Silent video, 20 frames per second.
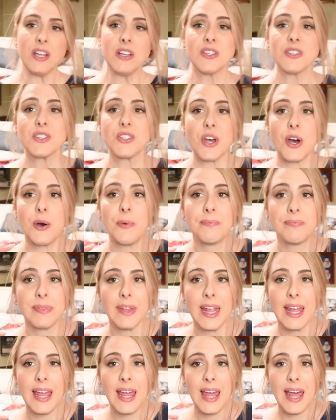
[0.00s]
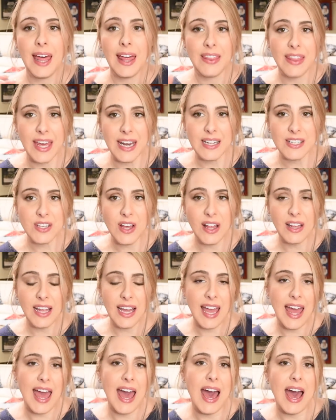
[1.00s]
So that is all I
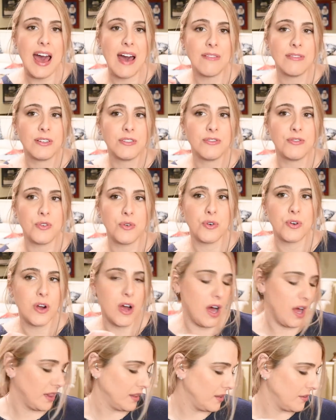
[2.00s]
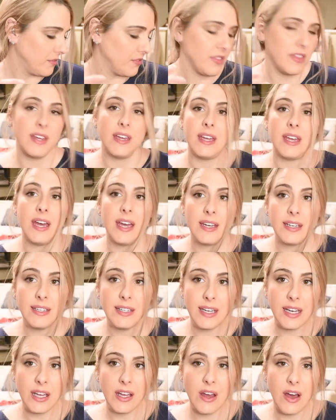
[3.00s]
have for all of the
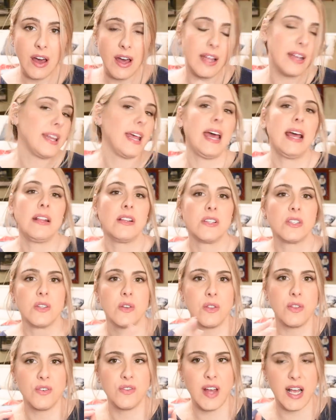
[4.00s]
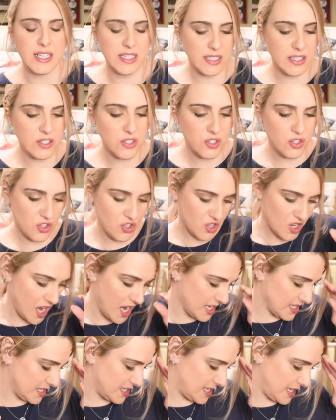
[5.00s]
knitting content. So the rest is
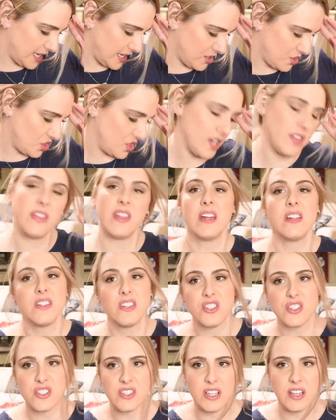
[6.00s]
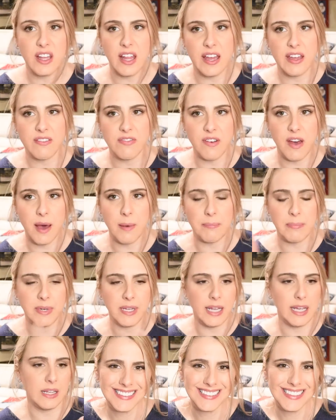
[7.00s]
cross stitch and then just the life
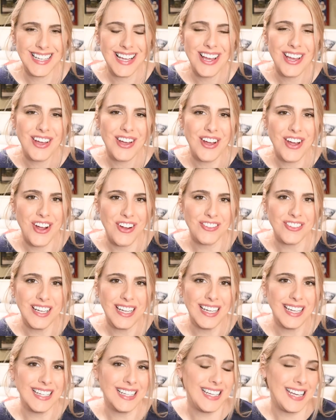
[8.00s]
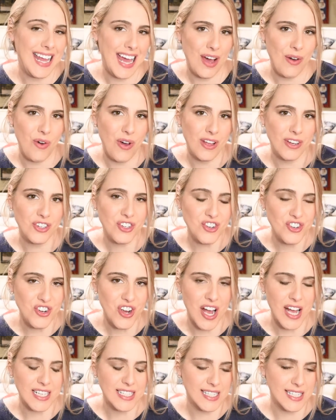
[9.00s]
update. All right, and now on to
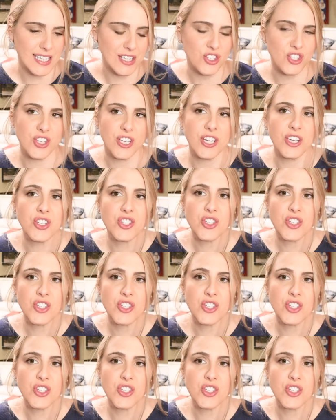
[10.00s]
cross stitching.